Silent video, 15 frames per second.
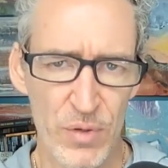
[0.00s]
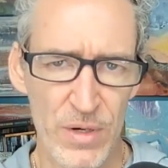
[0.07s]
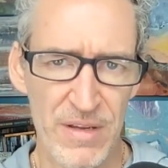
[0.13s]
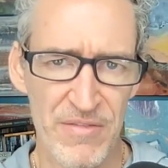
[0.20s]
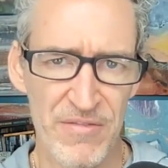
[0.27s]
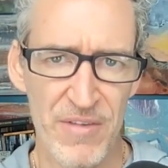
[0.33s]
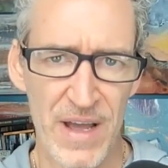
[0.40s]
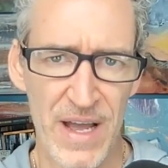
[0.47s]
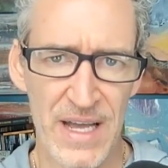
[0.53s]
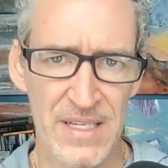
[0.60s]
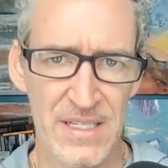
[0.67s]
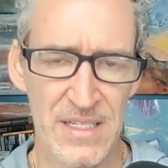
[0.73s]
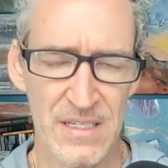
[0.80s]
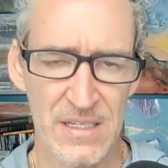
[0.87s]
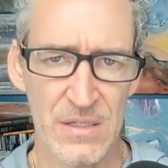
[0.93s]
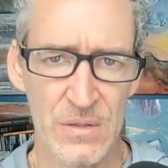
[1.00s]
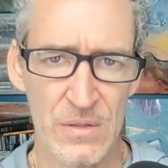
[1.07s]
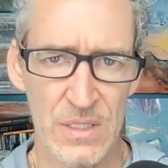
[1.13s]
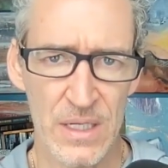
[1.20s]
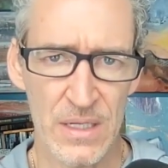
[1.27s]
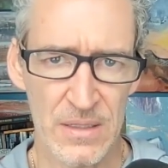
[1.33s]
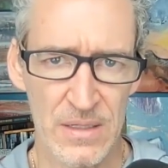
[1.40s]
pretty fast as a
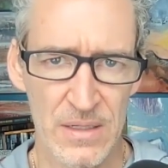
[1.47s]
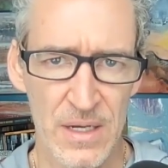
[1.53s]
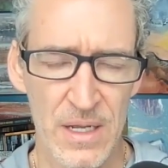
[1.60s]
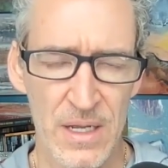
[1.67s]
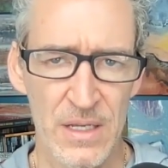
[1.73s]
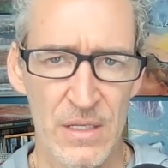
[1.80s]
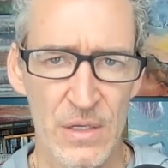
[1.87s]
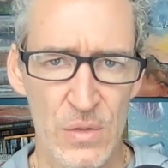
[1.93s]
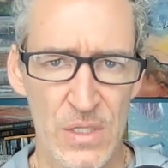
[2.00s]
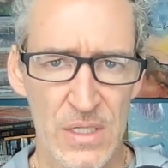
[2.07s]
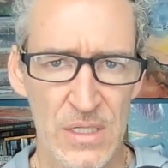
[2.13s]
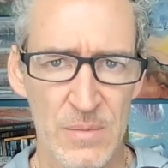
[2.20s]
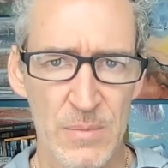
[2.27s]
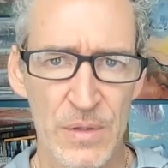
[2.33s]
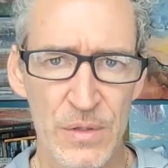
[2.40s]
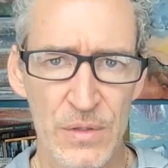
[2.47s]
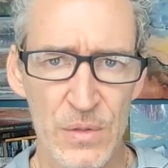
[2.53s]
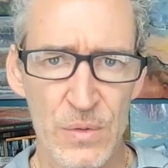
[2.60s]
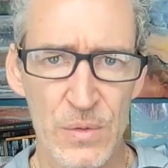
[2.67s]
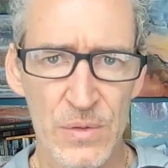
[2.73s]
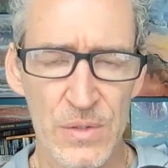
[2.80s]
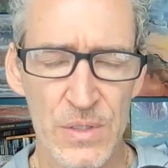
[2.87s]
new seller using some other
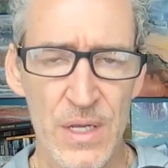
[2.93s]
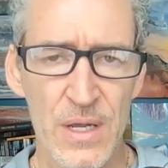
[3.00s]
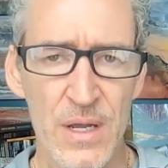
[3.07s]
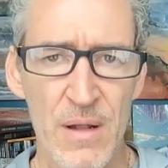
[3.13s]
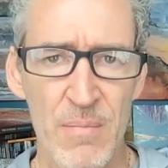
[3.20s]
tools.